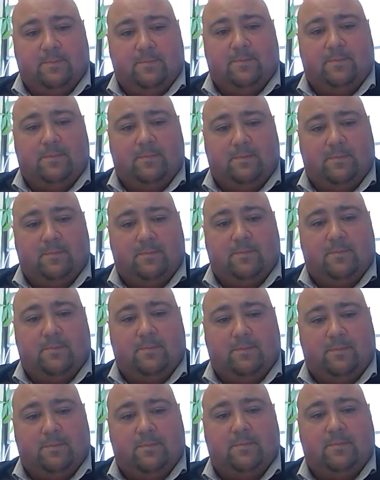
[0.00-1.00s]

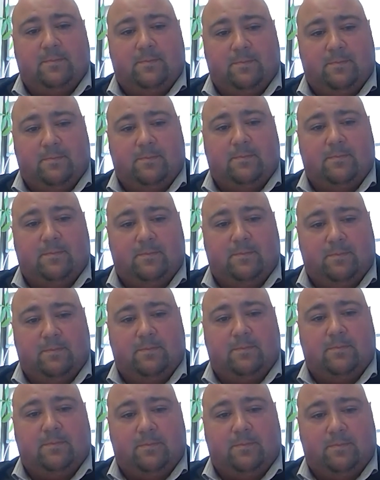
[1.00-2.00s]

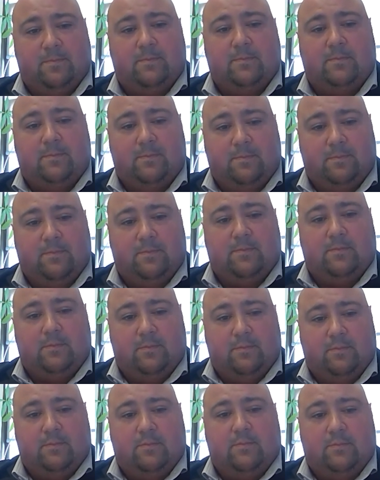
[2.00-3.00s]

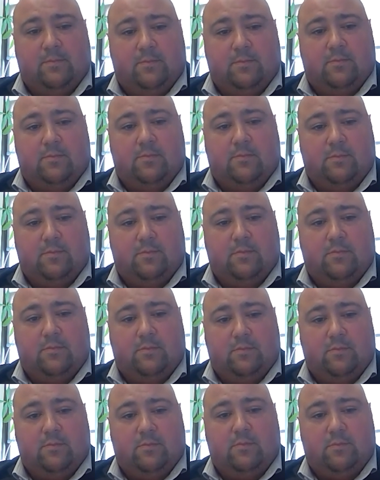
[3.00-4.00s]

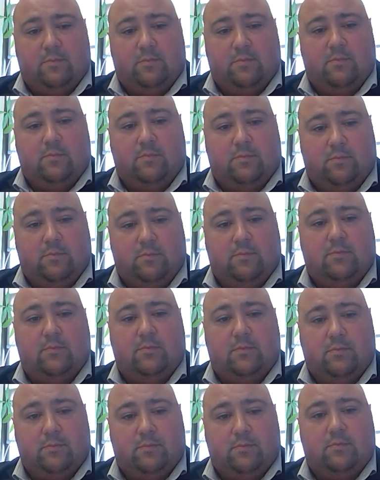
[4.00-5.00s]

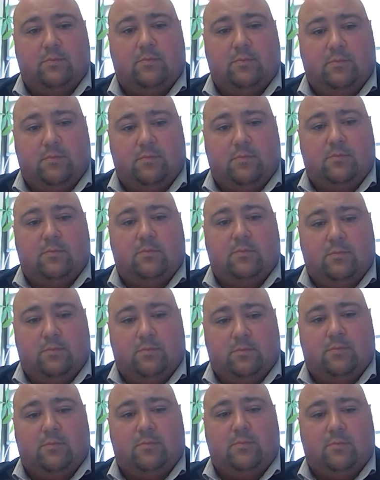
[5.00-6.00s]

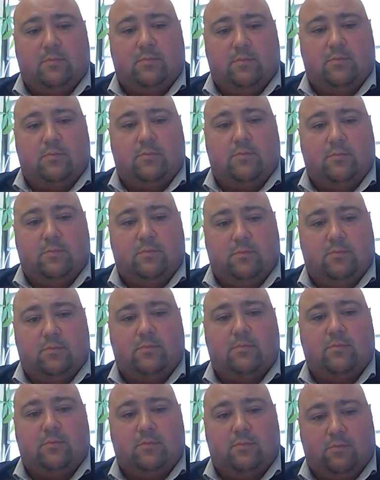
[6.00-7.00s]
[no speech]